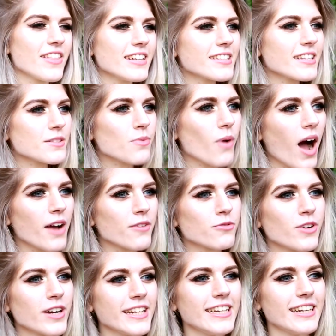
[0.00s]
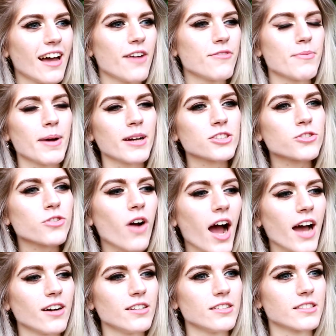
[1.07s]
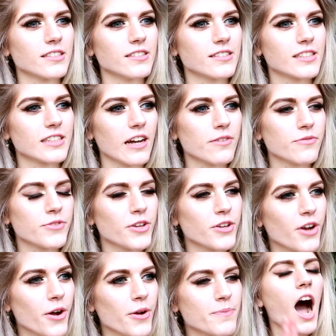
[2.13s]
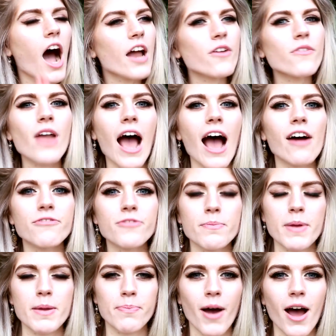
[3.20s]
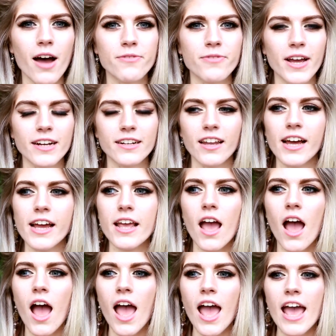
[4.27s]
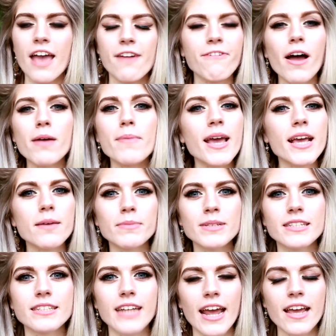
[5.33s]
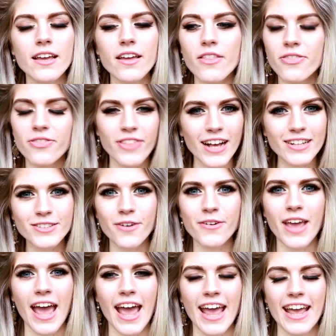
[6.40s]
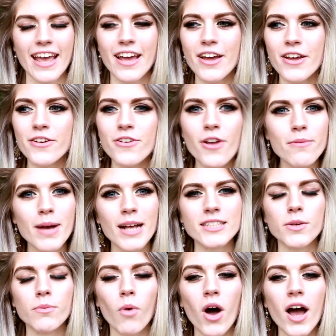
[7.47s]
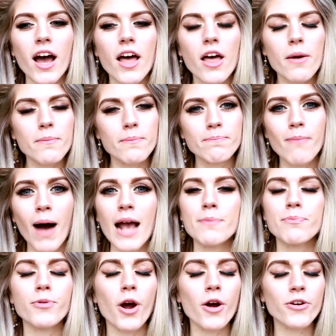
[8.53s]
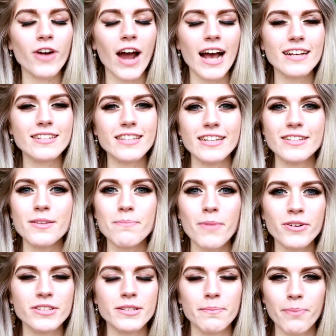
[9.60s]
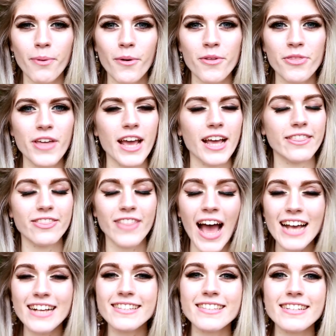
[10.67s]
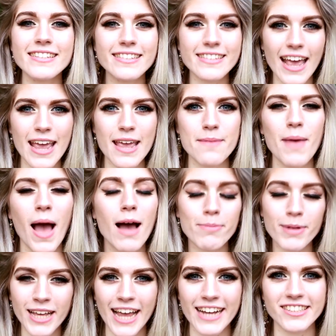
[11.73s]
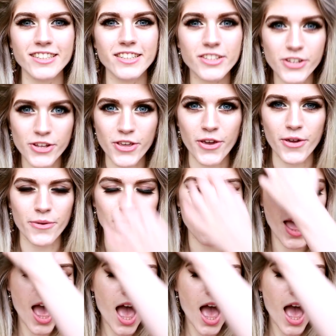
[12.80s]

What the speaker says: this is what I really love about trials and stuff, you know? I don't have to be perfect. Like, if I make a mistake, that's okay. No matter what, my progress is the most important thing, and that is the same application to you.